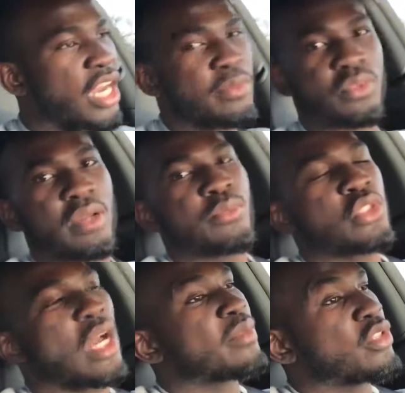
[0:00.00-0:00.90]
it's up
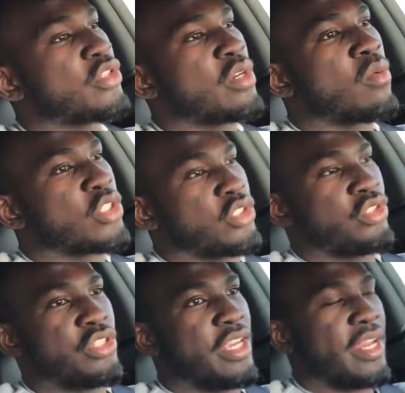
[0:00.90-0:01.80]
to you on
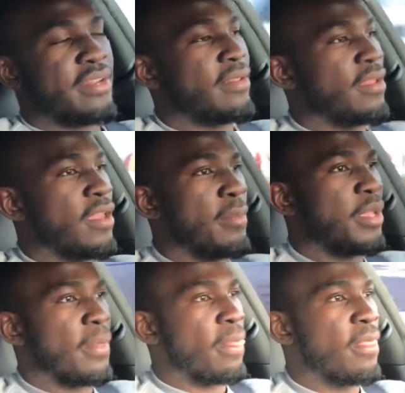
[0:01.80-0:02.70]
what you should get.
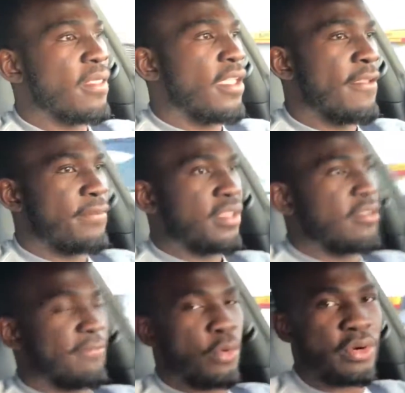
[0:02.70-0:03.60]
I mean, if
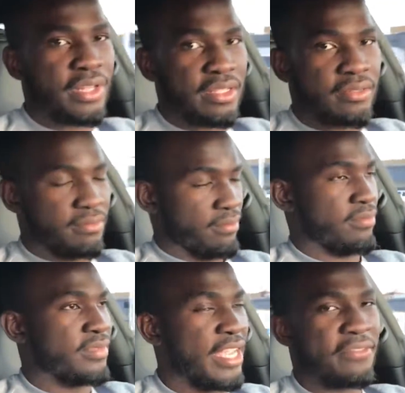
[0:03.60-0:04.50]
you can afford it,
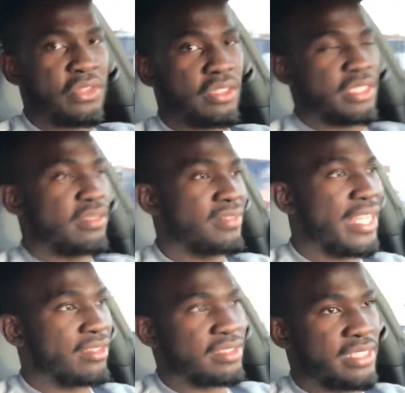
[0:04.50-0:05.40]

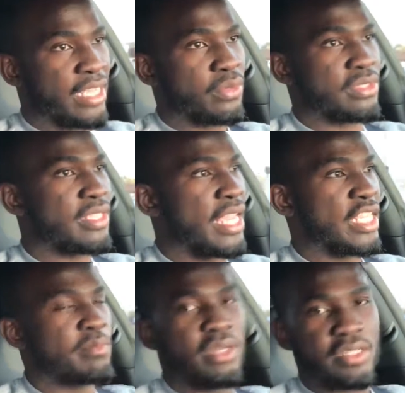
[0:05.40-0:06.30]
definitely get the
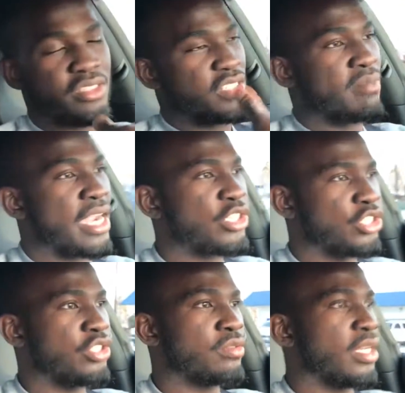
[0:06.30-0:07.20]
Z06, but just
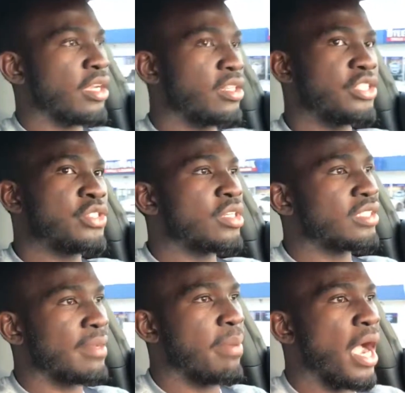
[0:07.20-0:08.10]
mind you, you're not gonna
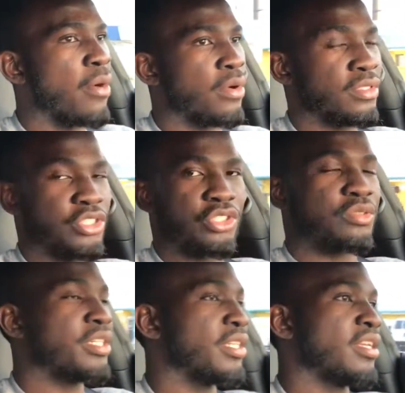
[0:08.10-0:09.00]
use all that power on the
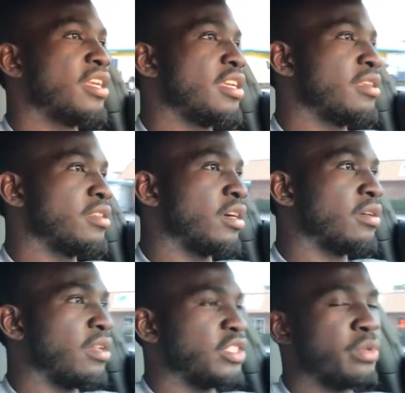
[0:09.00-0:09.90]
street, you
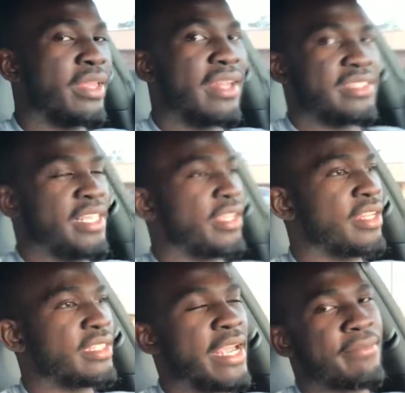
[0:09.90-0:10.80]
know, unless you want to
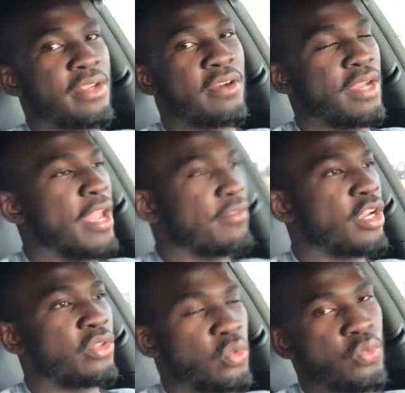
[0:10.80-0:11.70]
tickets every
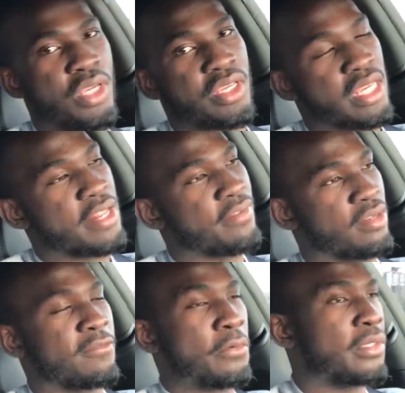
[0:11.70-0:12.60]
other week. And
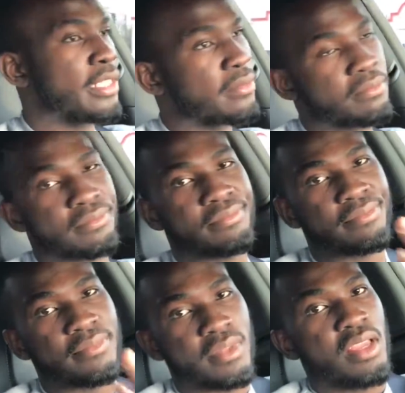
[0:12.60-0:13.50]
if you can afford it,
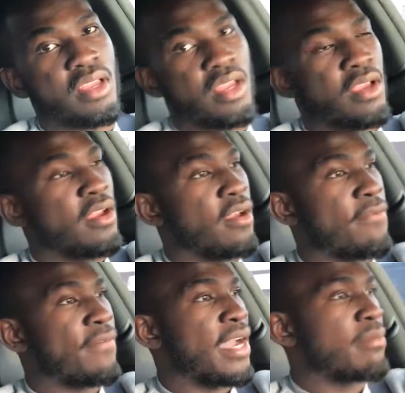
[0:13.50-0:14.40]

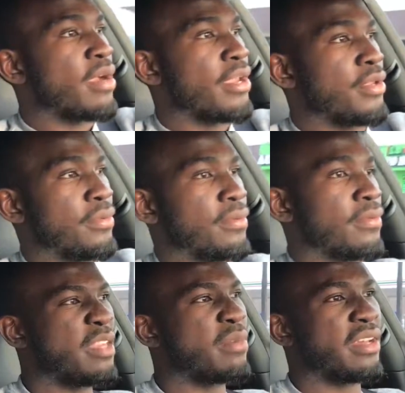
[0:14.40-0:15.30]
fine by you.
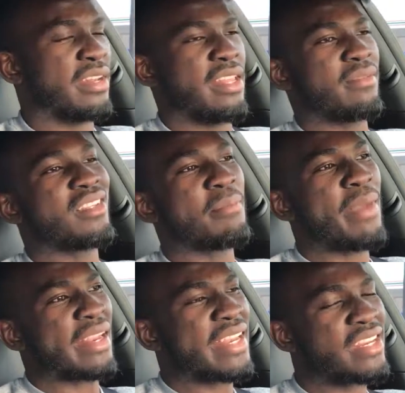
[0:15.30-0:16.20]
I mean, think about it, man.
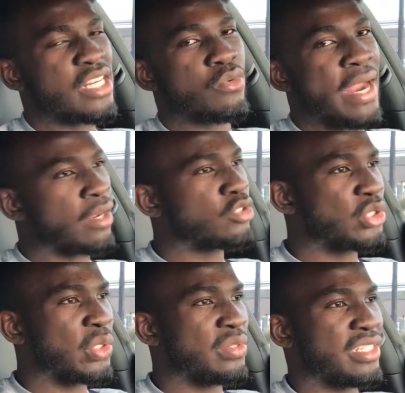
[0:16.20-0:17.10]
A magnetic
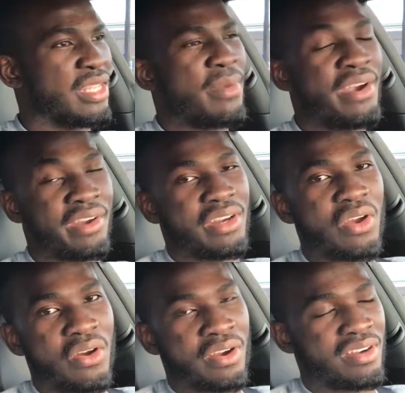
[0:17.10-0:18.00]
ride control in an
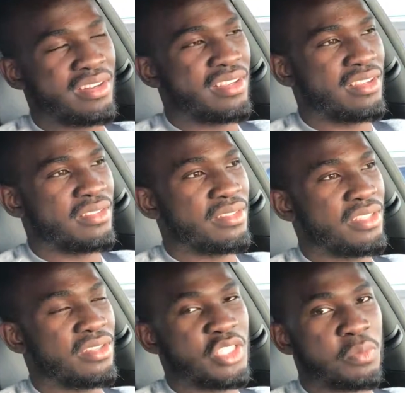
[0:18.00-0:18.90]
American car,
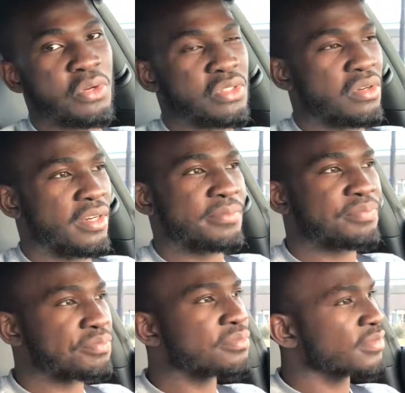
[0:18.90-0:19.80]
you know, a sports
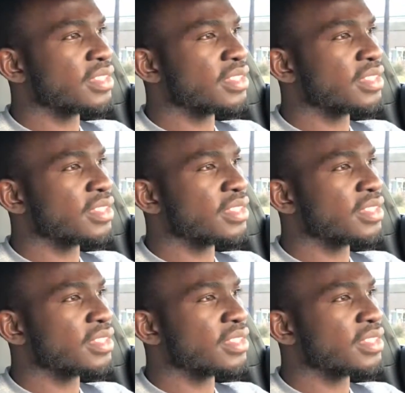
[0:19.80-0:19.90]
car.